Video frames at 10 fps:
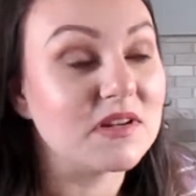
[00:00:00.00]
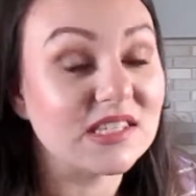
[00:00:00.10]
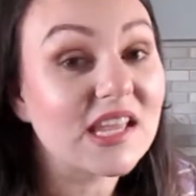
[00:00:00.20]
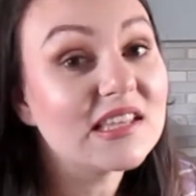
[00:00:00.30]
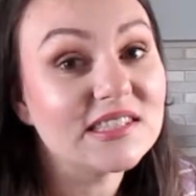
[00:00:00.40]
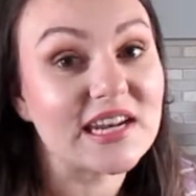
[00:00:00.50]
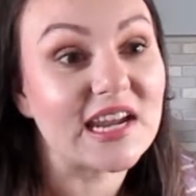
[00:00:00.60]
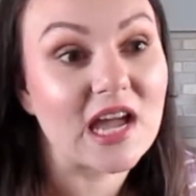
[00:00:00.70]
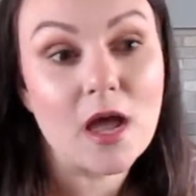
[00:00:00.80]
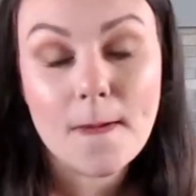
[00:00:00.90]

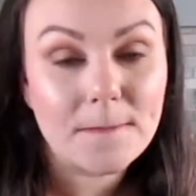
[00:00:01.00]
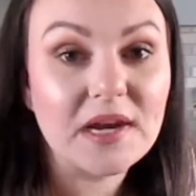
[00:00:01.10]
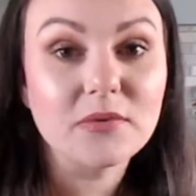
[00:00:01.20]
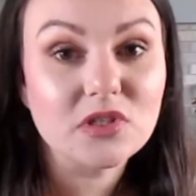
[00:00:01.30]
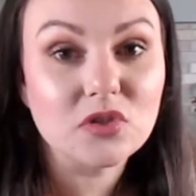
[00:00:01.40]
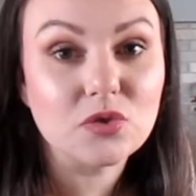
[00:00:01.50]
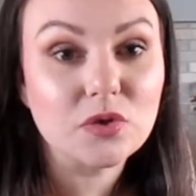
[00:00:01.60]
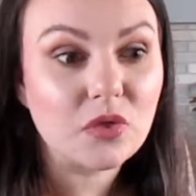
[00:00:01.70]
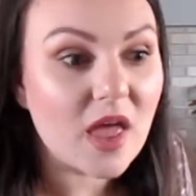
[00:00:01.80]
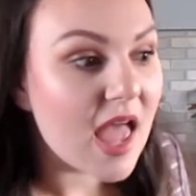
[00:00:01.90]
Disgusting, but it was the
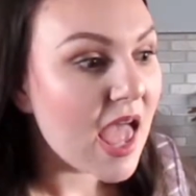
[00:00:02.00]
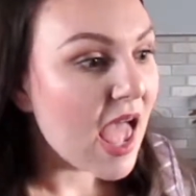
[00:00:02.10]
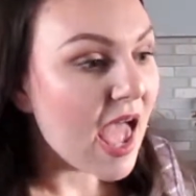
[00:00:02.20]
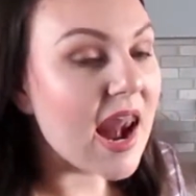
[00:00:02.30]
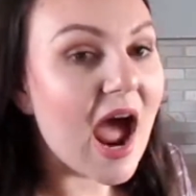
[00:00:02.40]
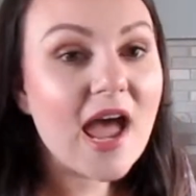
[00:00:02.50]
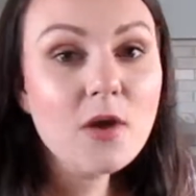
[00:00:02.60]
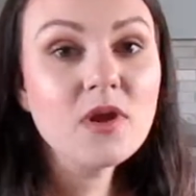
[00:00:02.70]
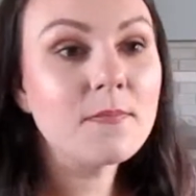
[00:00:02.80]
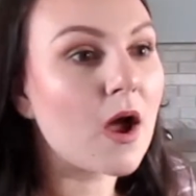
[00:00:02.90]
truth. And I
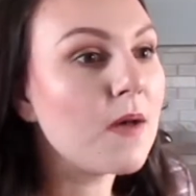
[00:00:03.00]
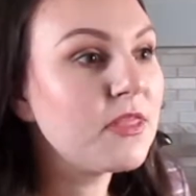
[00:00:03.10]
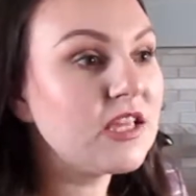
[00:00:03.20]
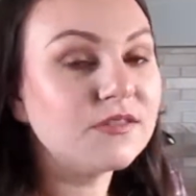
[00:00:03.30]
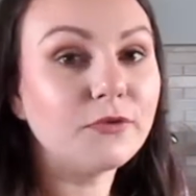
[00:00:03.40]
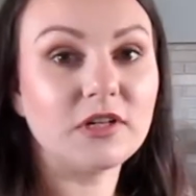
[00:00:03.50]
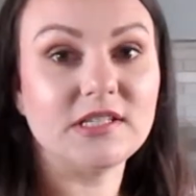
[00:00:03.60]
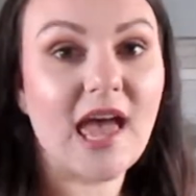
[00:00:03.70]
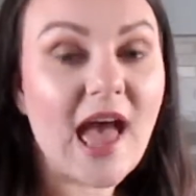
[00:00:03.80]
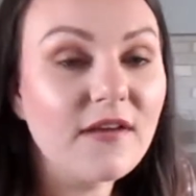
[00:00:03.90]
would mop these floors
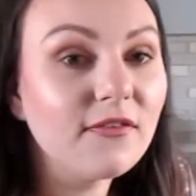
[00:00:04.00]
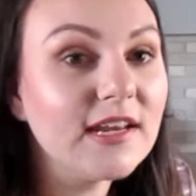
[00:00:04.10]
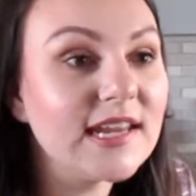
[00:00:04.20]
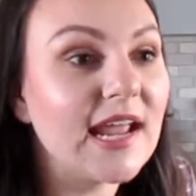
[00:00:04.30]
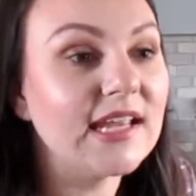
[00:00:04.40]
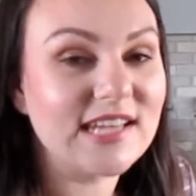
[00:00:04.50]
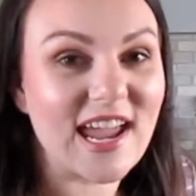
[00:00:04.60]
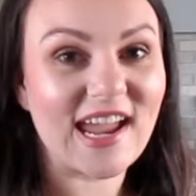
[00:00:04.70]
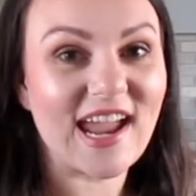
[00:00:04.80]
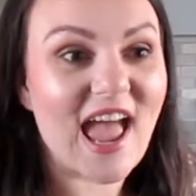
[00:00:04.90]
every dang
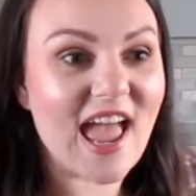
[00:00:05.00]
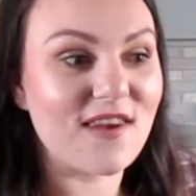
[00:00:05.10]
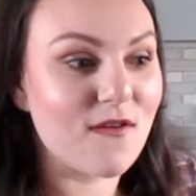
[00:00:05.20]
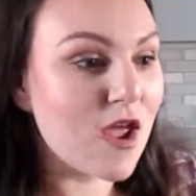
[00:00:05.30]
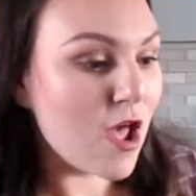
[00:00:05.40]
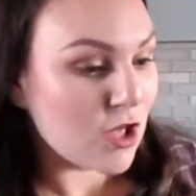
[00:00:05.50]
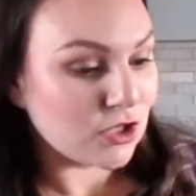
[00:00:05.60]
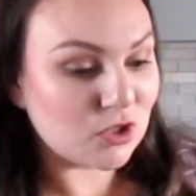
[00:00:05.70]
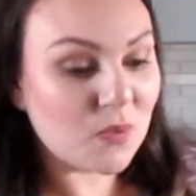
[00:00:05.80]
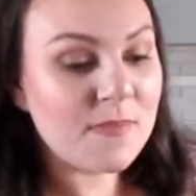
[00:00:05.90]
day and
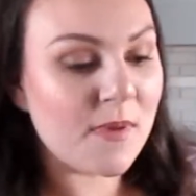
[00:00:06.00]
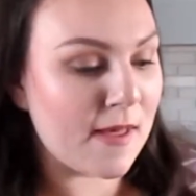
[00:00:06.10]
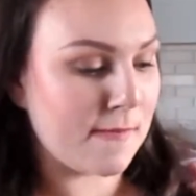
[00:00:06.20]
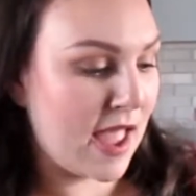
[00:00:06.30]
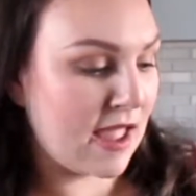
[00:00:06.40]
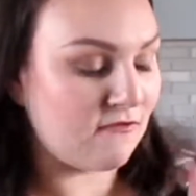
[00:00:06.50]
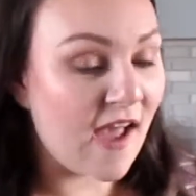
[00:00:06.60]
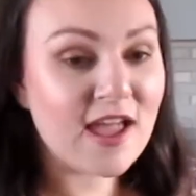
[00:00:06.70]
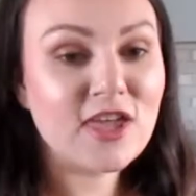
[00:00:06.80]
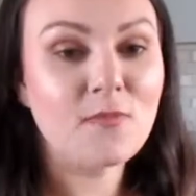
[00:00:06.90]
sweep them and
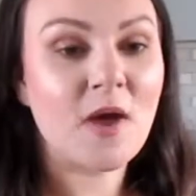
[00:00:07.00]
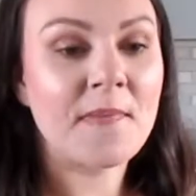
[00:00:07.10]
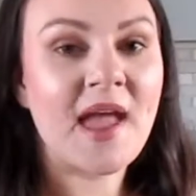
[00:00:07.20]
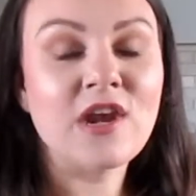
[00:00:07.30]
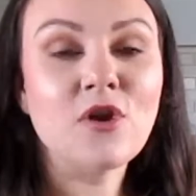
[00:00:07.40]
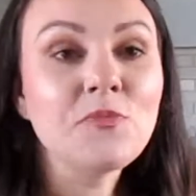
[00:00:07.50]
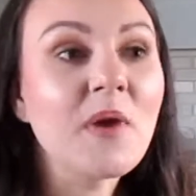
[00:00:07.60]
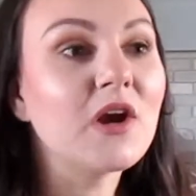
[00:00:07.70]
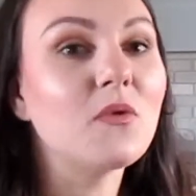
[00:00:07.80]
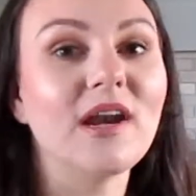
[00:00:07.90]
vacuum them, and no
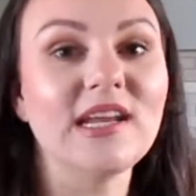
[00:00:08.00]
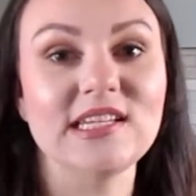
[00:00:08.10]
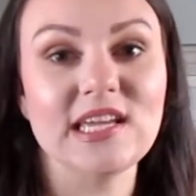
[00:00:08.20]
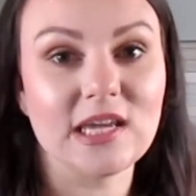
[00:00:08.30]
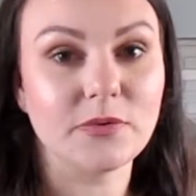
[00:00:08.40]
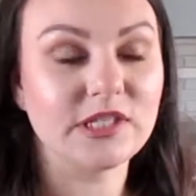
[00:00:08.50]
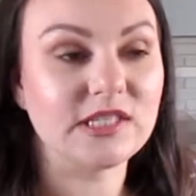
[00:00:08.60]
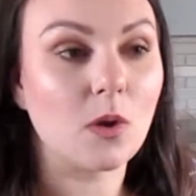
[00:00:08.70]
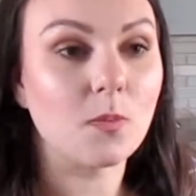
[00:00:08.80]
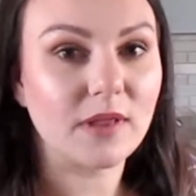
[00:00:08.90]
matter what I did, they were
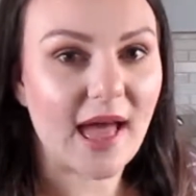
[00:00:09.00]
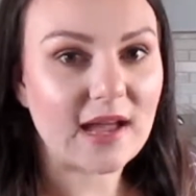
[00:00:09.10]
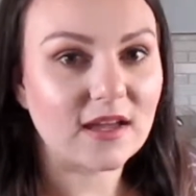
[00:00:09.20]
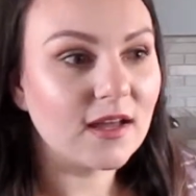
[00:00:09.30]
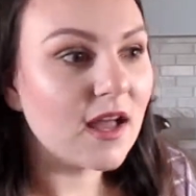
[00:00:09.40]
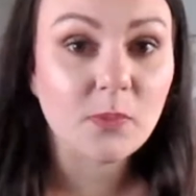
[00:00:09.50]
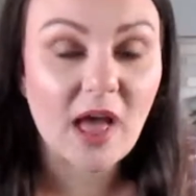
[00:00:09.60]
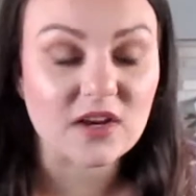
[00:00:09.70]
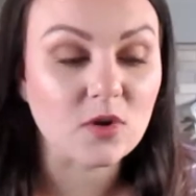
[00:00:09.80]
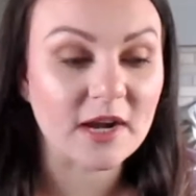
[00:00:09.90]
still black.
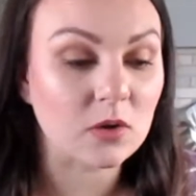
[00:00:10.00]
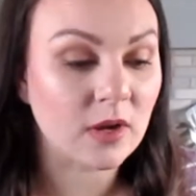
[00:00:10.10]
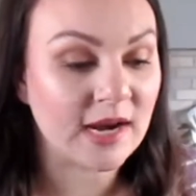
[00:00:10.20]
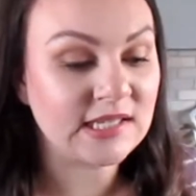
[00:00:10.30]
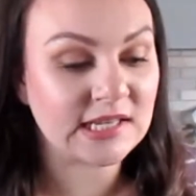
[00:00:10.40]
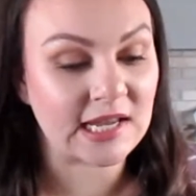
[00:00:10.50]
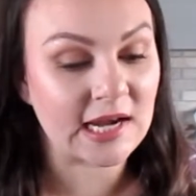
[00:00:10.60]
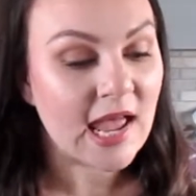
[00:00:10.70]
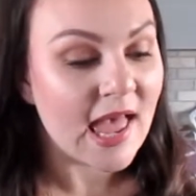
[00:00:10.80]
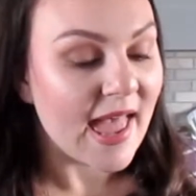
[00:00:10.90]
Black, no matter what I did.
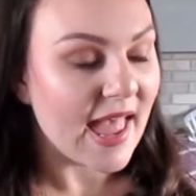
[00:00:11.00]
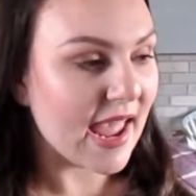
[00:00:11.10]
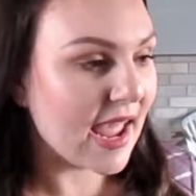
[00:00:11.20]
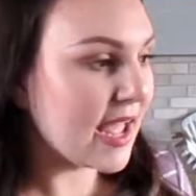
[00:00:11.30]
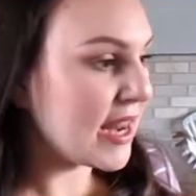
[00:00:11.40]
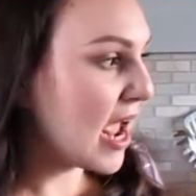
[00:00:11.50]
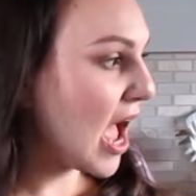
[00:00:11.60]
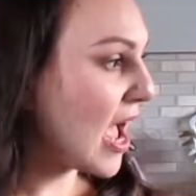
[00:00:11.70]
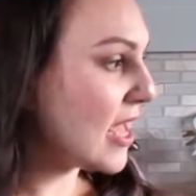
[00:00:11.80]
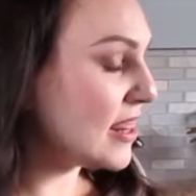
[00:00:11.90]
And
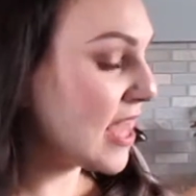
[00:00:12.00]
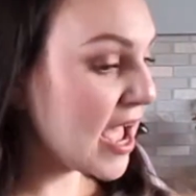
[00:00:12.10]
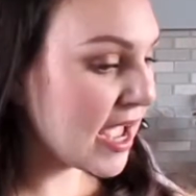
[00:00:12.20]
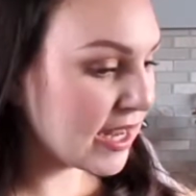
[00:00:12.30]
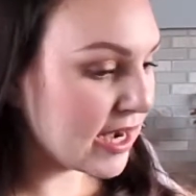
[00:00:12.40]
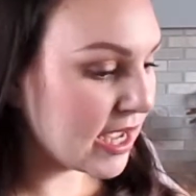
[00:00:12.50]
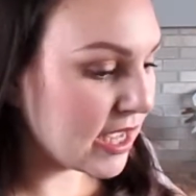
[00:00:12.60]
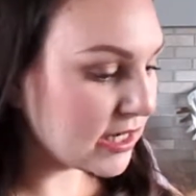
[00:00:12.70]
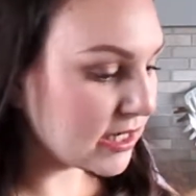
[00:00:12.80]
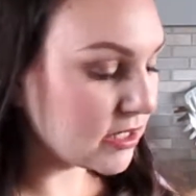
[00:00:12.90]
I then
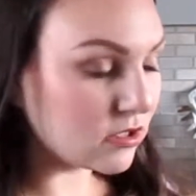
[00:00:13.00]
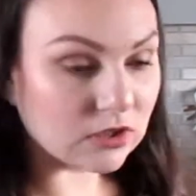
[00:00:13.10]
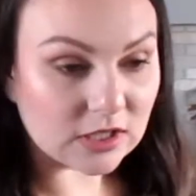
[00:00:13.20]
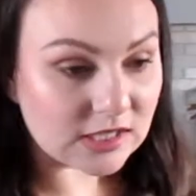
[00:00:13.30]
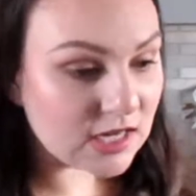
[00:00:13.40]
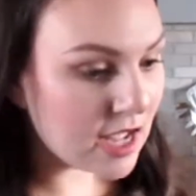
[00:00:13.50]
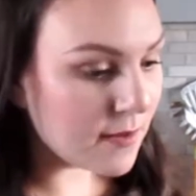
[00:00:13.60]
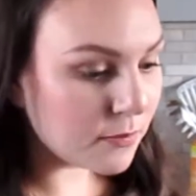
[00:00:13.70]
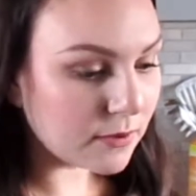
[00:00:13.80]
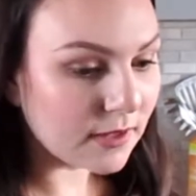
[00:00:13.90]
looked it
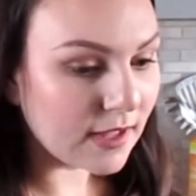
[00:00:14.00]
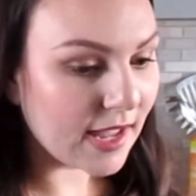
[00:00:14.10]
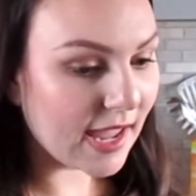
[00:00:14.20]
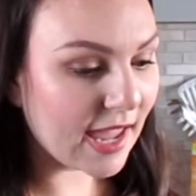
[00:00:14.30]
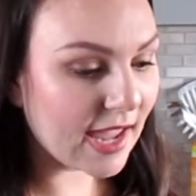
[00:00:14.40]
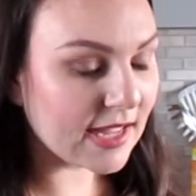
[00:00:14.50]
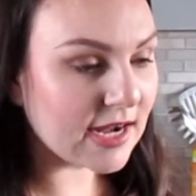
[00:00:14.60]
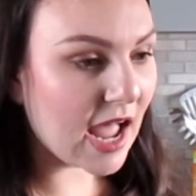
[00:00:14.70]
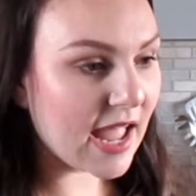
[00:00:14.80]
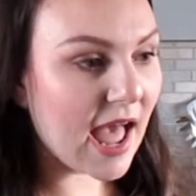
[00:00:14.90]
up, and
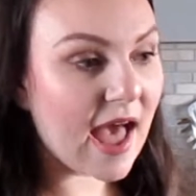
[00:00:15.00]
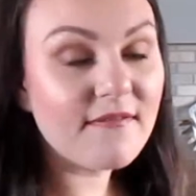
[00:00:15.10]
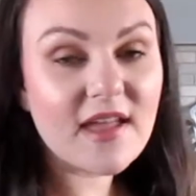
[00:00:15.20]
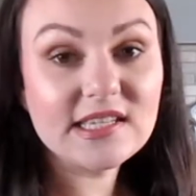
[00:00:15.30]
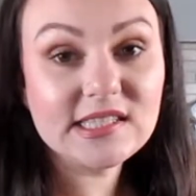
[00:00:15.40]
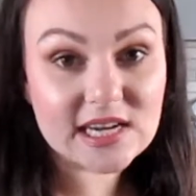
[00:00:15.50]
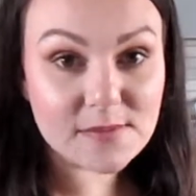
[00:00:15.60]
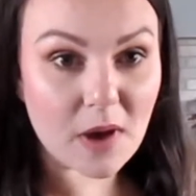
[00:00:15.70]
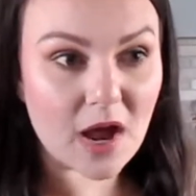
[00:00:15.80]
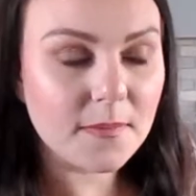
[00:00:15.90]
have a steam
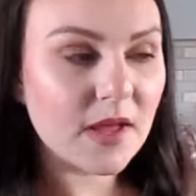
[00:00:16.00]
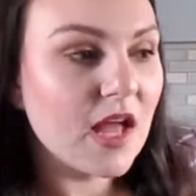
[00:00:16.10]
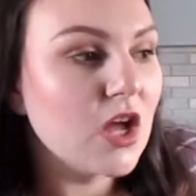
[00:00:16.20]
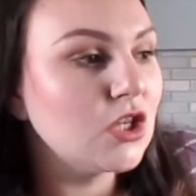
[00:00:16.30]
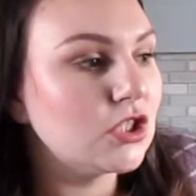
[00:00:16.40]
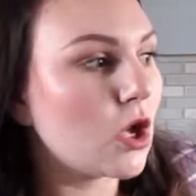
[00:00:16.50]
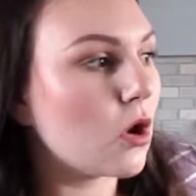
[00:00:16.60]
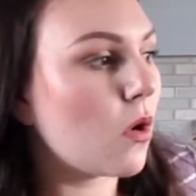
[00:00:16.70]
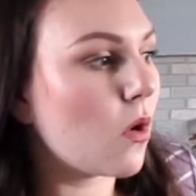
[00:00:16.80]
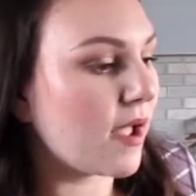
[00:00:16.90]
mop.
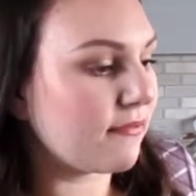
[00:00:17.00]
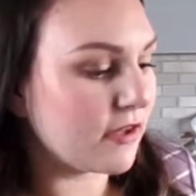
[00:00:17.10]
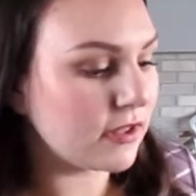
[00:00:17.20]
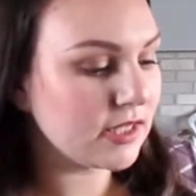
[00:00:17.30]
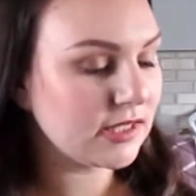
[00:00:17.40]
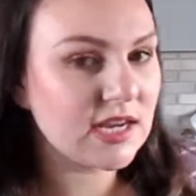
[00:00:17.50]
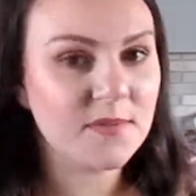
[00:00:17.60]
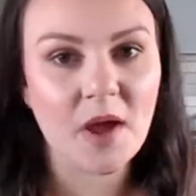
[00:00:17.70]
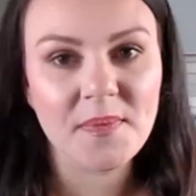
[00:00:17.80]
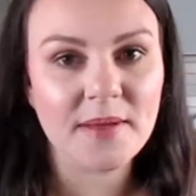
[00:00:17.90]
So I filled the steam
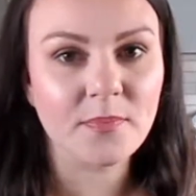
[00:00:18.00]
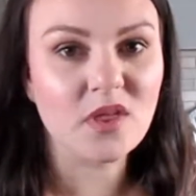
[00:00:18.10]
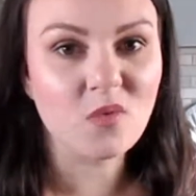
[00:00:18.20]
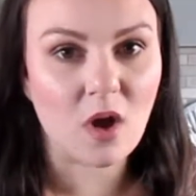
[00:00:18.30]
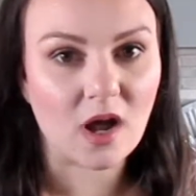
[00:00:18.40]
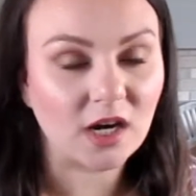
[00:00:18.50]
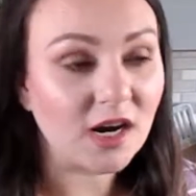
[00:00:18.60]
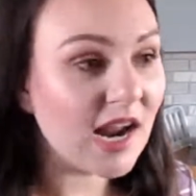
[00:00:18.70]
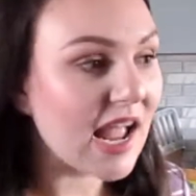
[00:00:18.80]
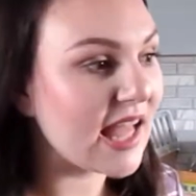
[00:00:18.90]
mop up with
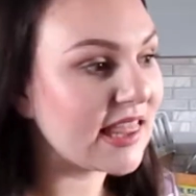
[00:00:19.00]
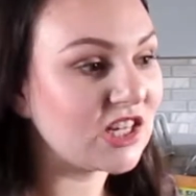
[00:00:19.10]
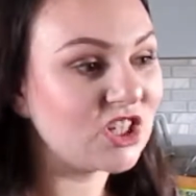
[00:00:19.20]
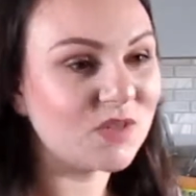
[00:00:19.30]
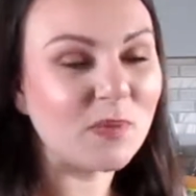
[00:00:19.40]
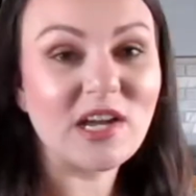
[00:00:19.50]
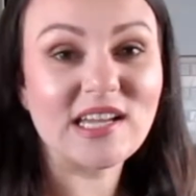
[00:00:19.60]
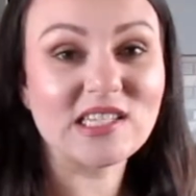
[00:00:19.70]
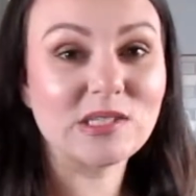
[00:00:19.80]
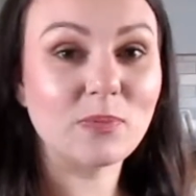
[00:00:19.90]
water and then just put a
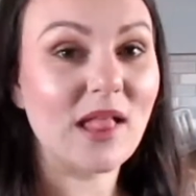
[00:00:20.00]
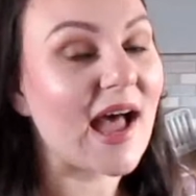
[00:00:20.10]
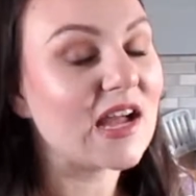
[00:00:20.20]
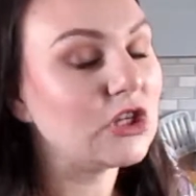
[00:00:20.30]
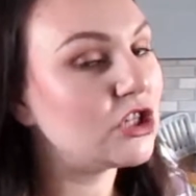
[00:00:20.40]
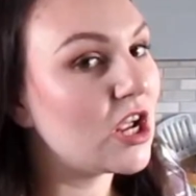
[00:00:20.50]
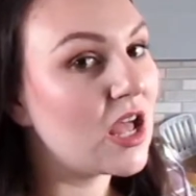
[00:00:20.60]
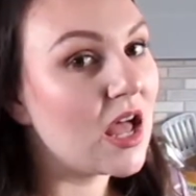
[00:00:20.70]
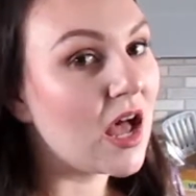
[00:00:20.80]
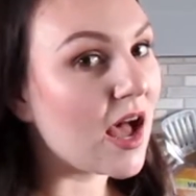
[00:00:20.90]
splash
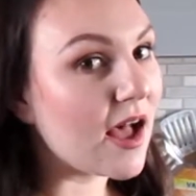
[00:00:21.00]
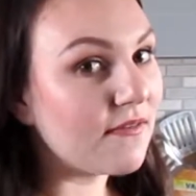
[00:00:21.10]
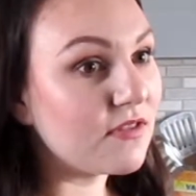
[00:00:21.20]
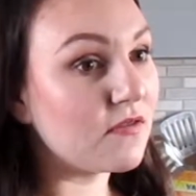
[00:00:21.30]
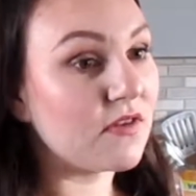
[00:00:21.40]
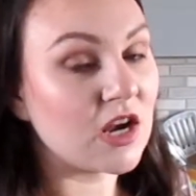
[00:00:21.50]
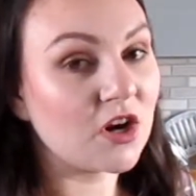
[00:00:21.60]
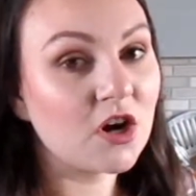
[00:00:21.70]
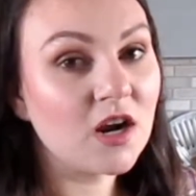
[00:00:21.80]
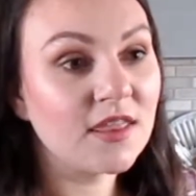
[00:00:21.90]
of the
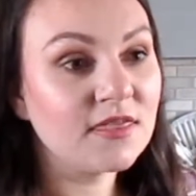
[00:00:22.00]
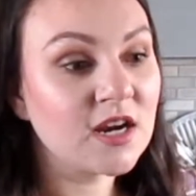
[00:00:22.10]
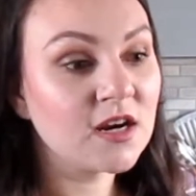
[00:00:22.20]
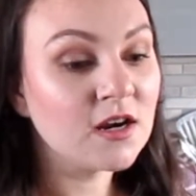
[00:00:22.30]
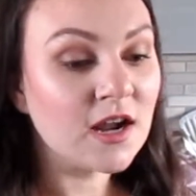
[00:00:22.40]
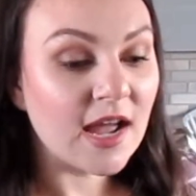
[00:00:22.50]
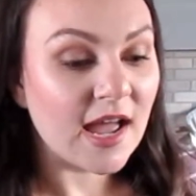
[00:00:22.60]
vinegar in there.